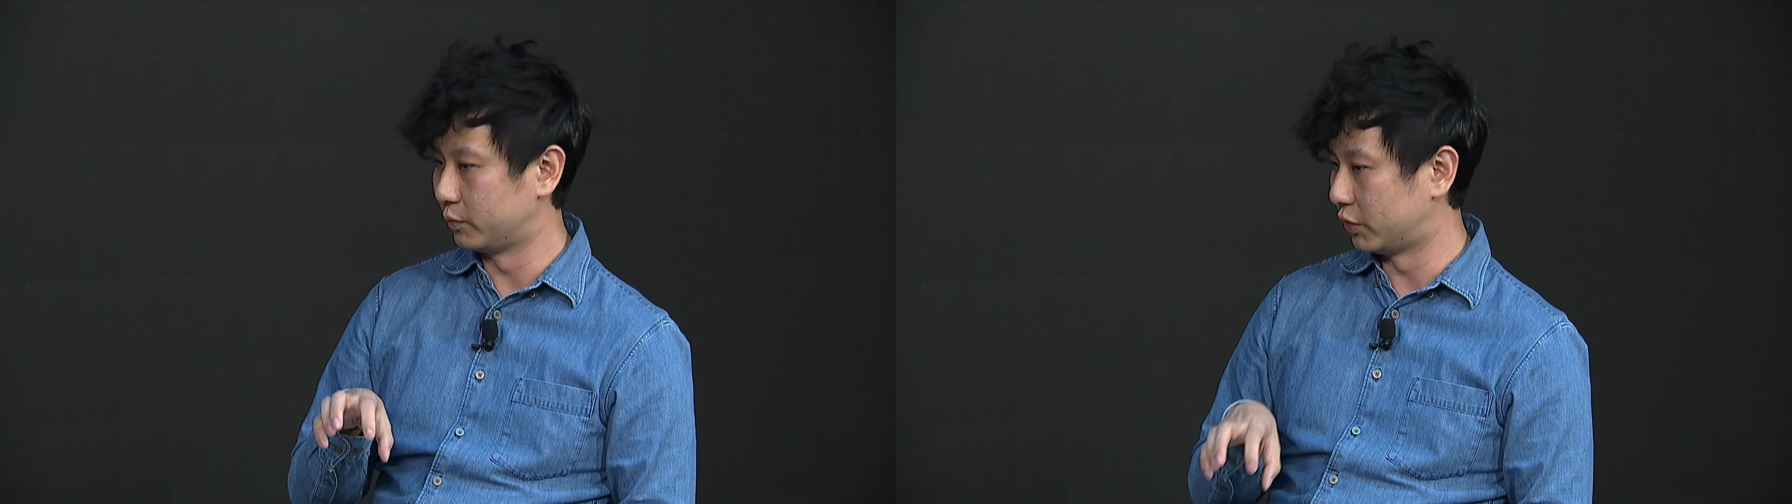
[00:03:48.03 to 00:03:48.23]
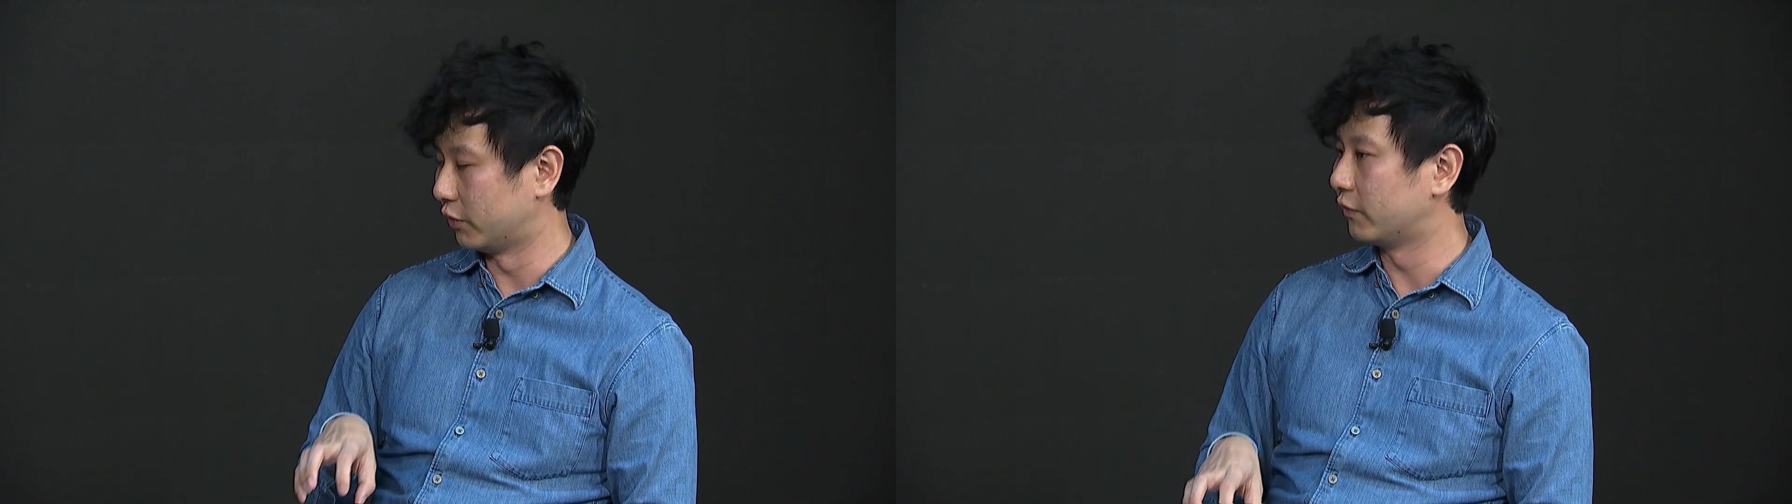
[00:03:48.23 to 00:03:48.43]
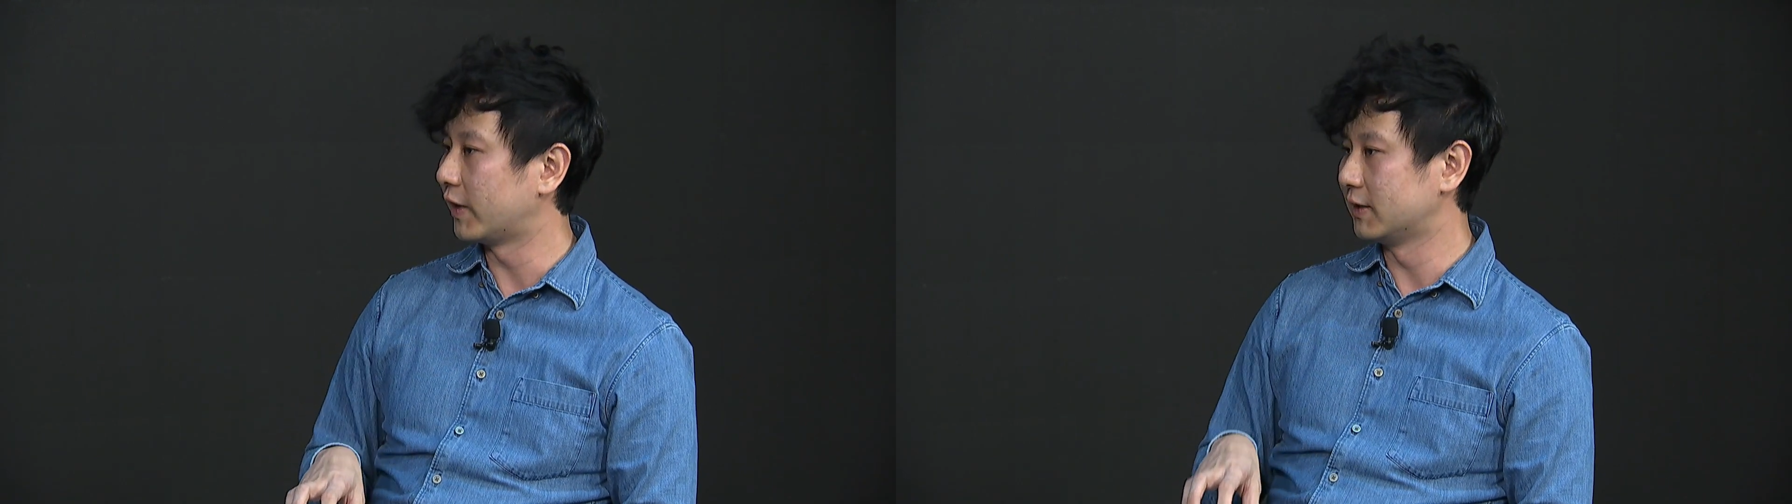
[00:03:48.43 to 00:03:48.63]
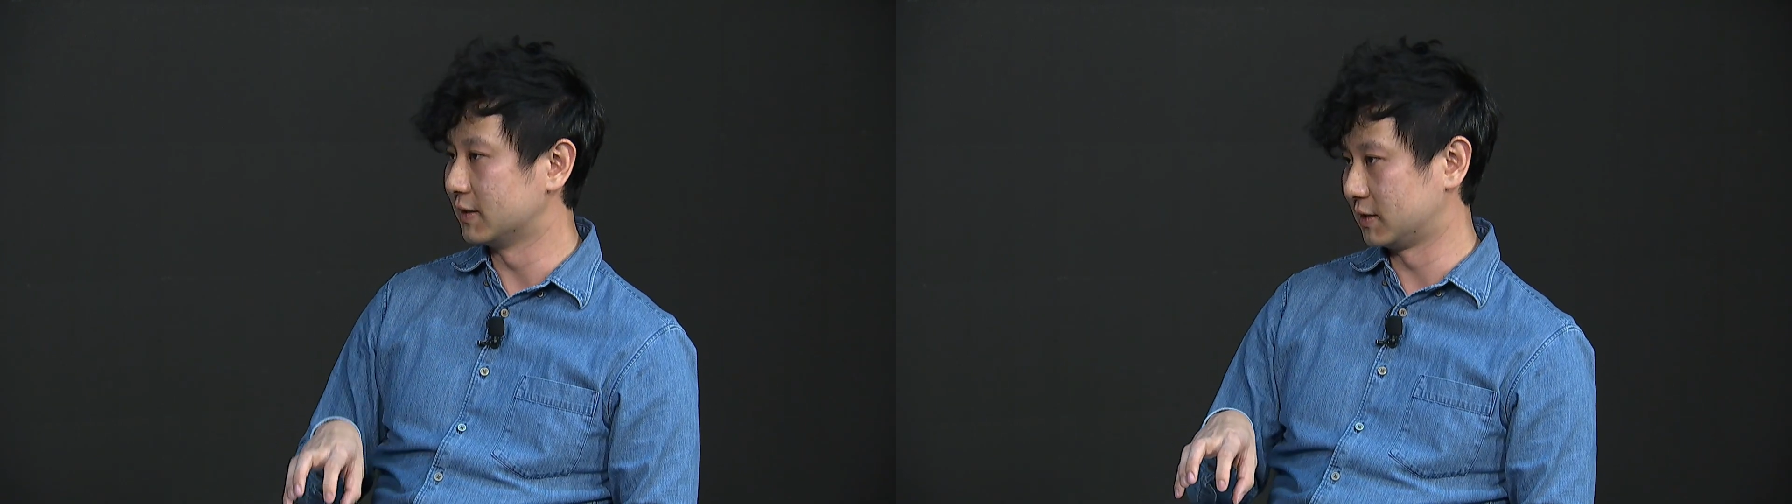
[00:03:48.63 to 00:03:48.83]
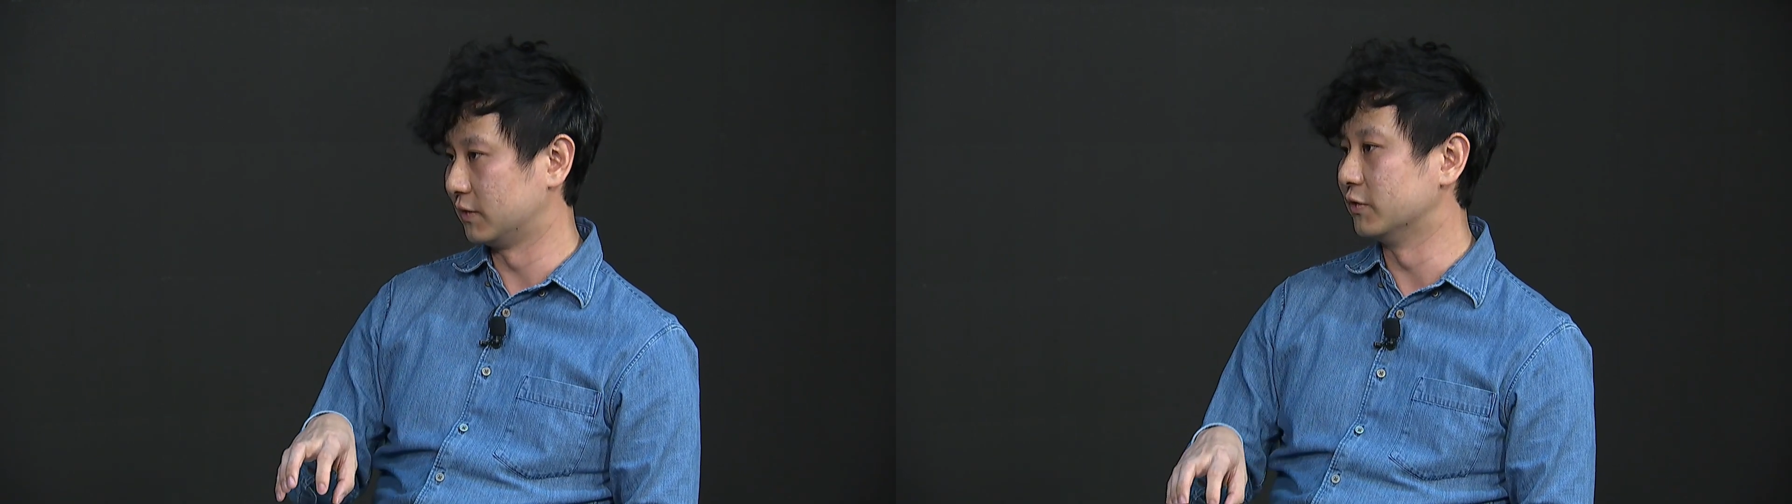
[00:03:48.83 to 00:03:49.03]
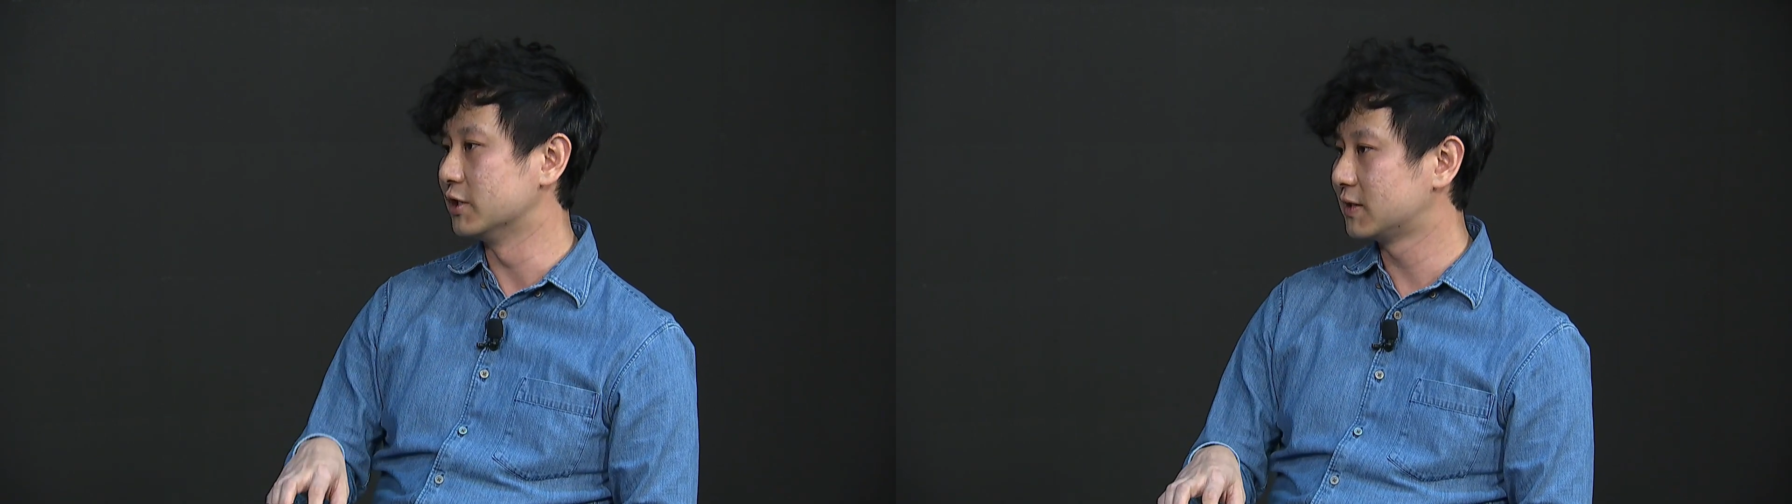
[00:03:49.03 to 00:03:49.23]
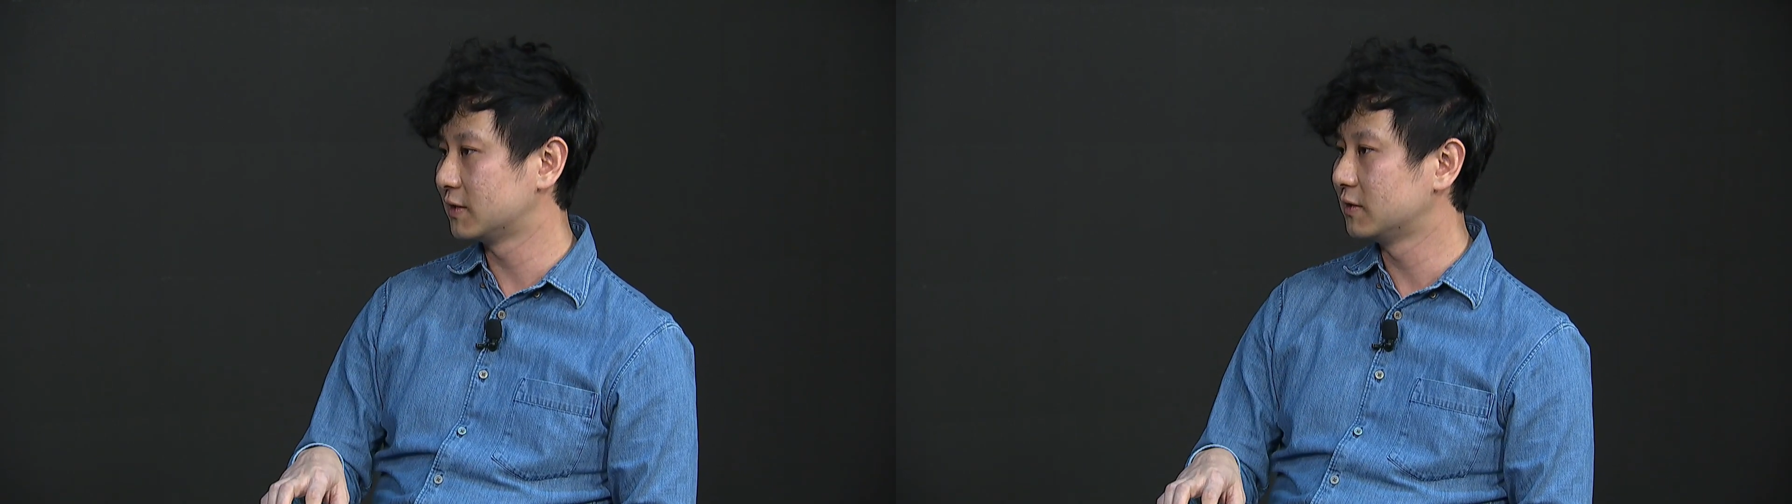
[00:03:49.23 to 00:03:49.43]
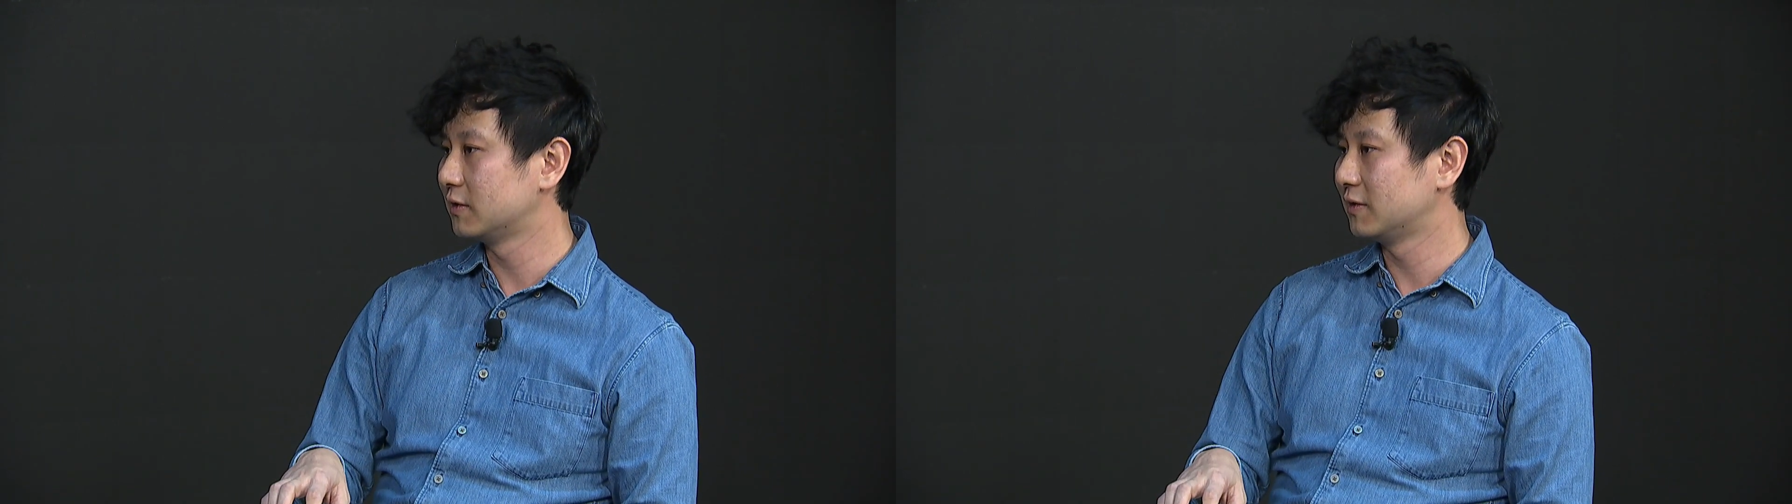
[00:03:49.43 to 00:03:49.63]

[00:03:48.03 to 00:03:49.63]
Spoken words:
provide the service.